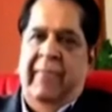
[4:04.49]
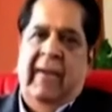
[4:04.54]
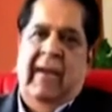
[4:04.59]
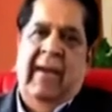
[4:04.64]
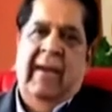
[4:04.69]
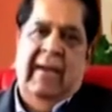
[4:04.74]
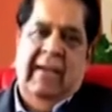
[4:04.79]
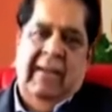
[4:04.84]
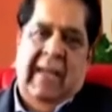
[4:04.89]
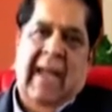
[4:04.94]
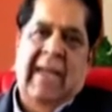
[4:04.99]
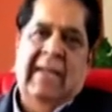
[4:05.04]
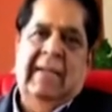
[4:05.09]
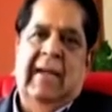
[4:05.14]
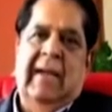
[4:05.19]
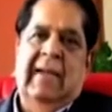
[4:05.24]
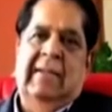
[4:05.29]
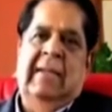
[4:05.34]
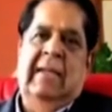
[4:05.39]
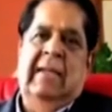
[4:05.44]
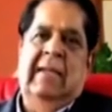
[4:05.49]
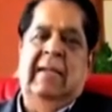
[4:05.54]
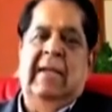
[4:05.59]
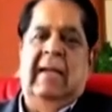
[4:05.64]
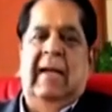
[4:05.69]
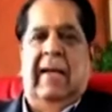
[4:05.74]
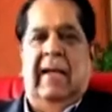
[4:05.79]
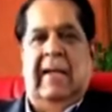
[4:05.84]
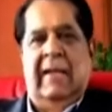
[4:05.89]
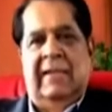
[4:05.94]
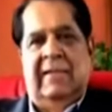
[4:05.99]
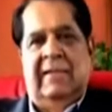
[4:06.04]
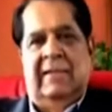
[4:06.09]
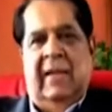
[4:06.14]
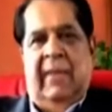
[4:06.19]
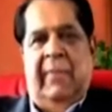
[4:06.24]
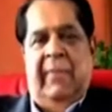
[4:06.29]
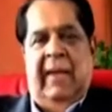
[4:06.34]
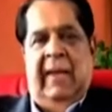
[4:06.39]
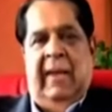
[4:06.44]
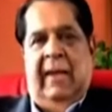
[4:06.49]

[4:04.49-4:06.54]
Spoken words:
And that, I think, is being